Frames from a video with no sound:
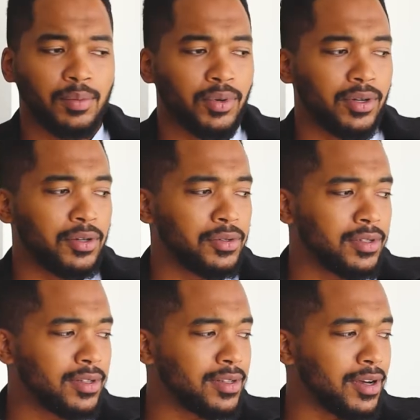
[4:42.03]

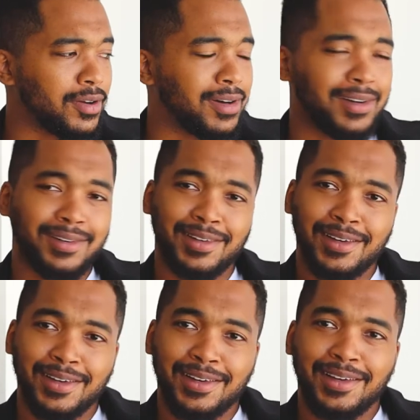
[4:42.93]
produced, so
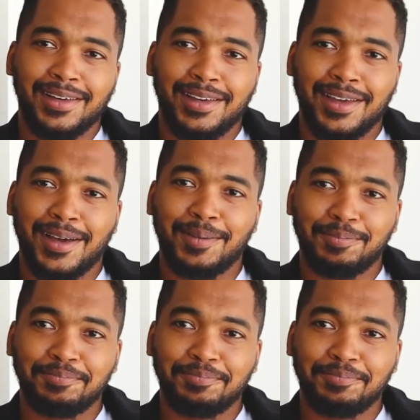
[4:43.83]
yeah.